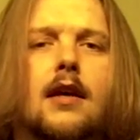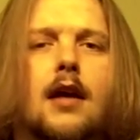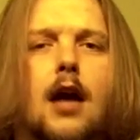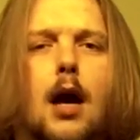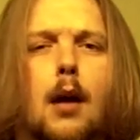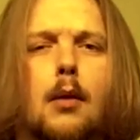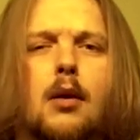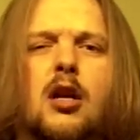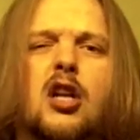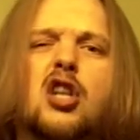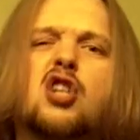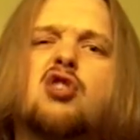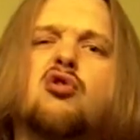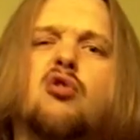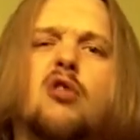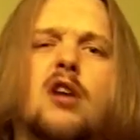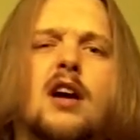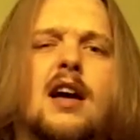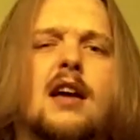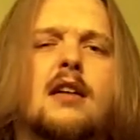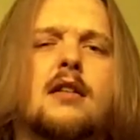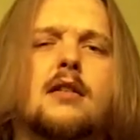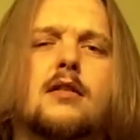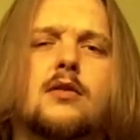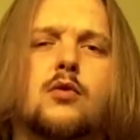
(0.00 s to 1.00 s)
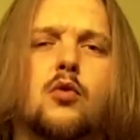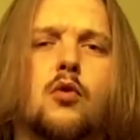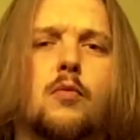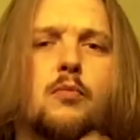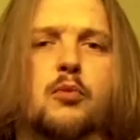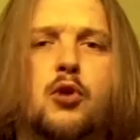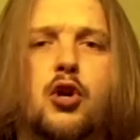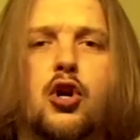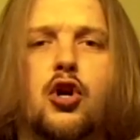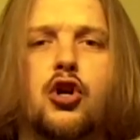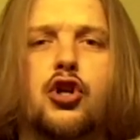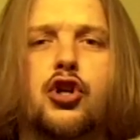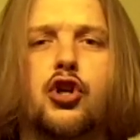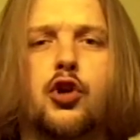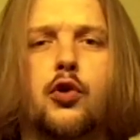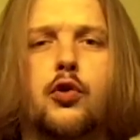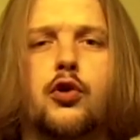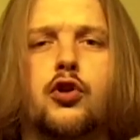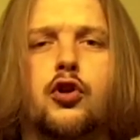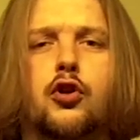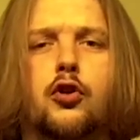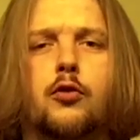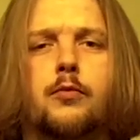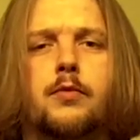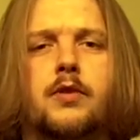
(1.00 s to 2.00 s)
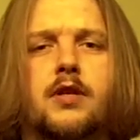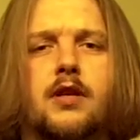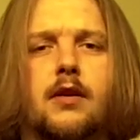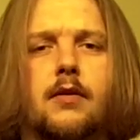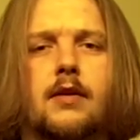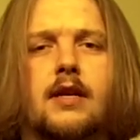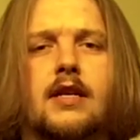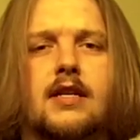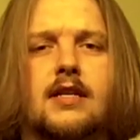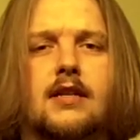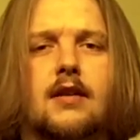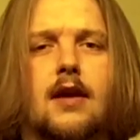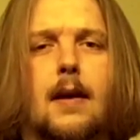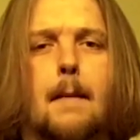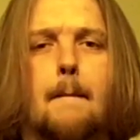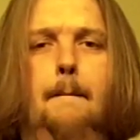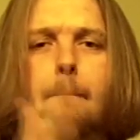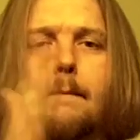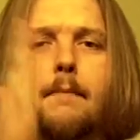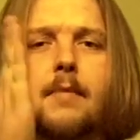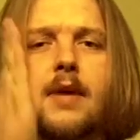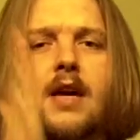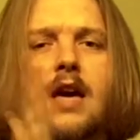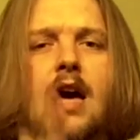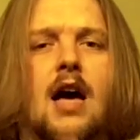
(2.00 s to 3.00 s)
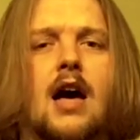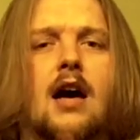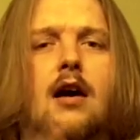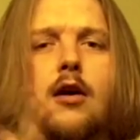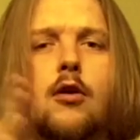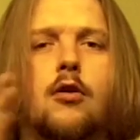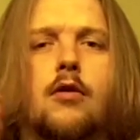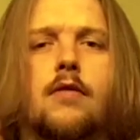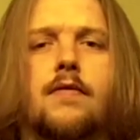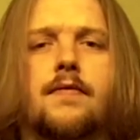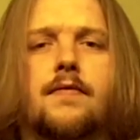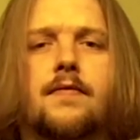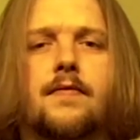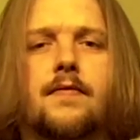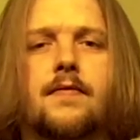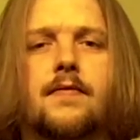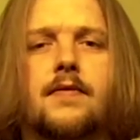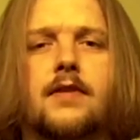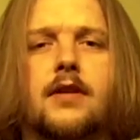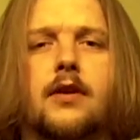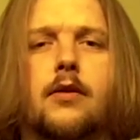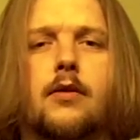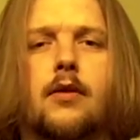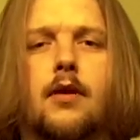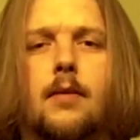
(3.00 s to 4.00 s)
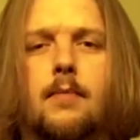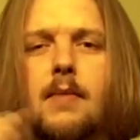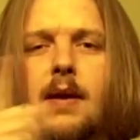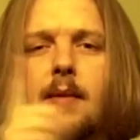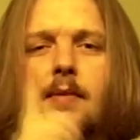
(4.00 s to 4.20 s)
I'm going to try and sort of put it on YouTube so it's like cut off, so like